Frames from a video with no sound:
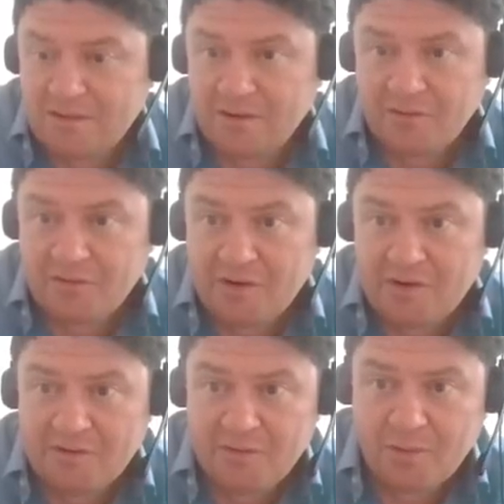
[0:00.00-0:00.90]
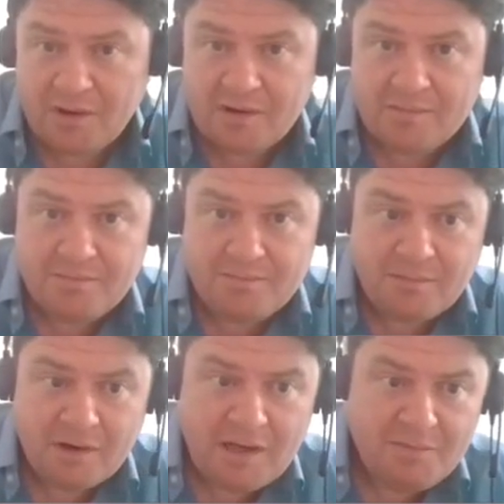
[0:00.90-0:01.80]
Good afternoon, everyone.
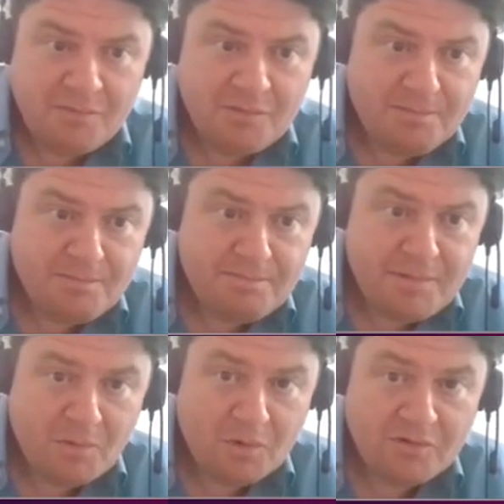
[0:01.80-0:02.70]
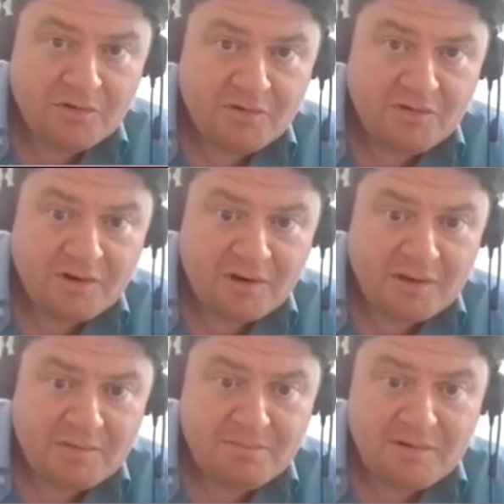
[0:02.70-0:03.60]
My name's Ben Walters.
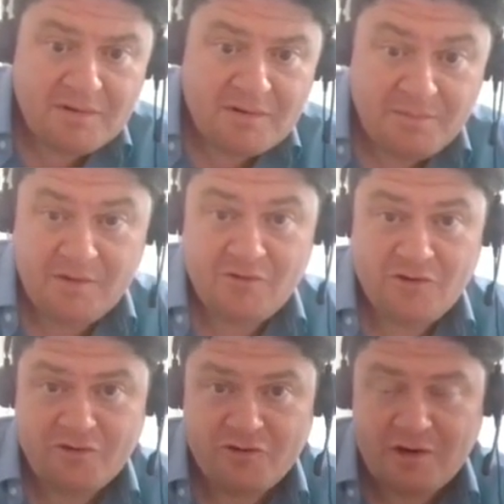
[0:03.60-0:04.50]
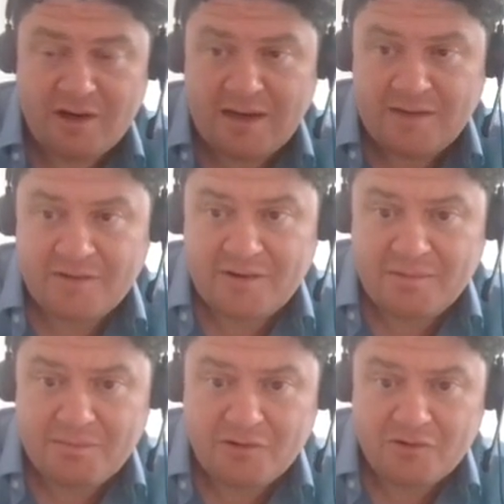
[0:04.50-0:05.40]
I'm Deputy Treasurer at
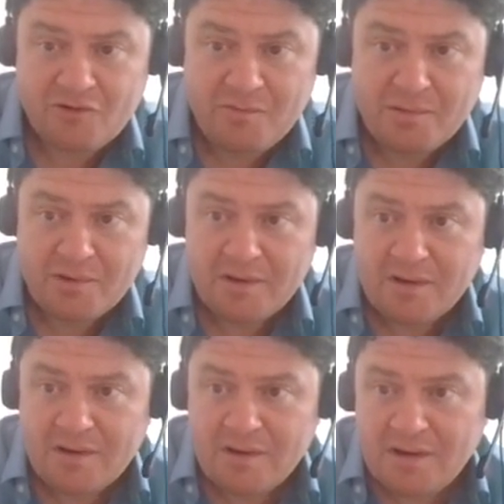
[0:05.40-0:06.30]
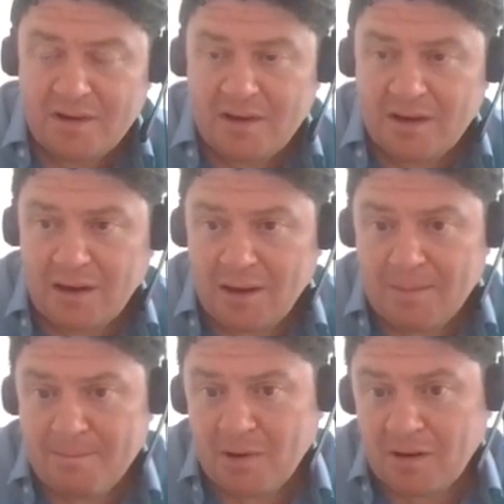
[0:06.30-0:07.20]
Kpis Group.
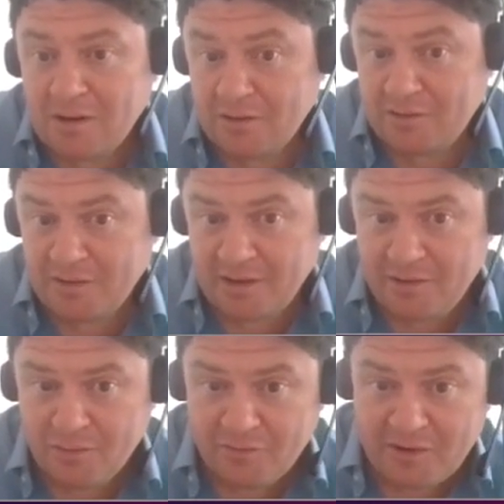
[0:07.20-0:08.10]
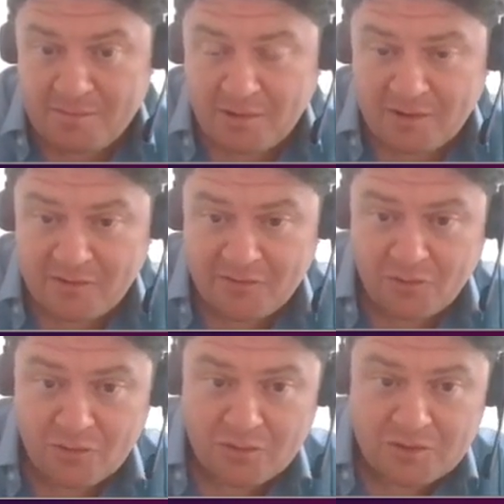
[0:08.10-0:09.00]
I'd like to thank you all very much
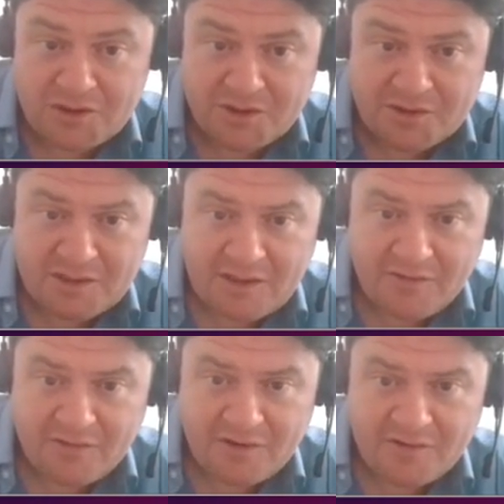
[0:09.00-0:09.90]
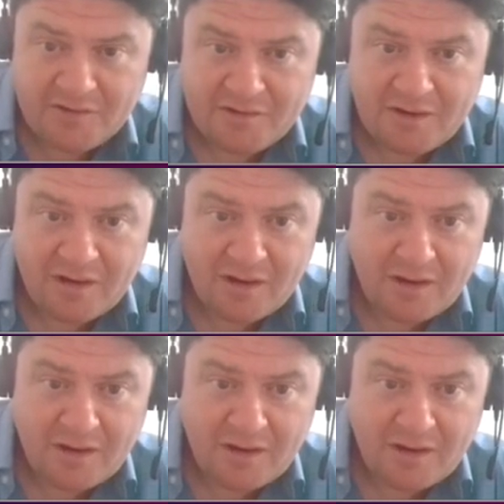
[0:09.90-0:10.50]
for choosing this session